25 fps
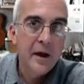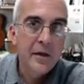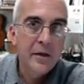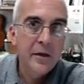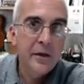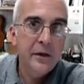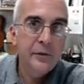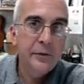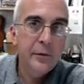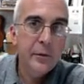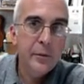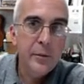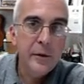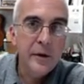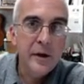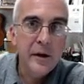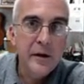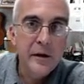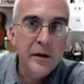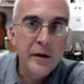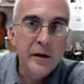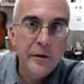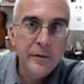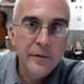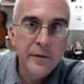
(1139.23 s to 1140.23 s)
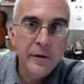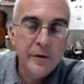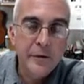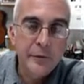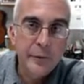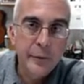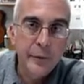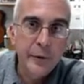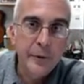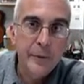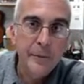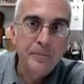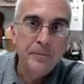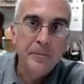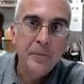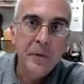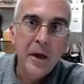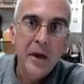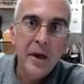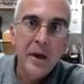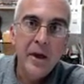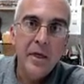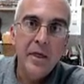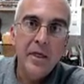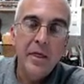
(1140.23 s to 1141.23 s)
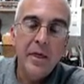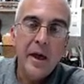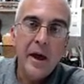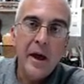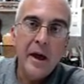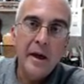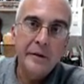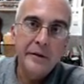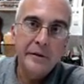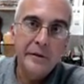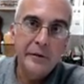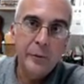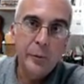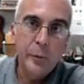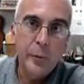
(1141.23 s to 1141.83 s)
These would be an individual that,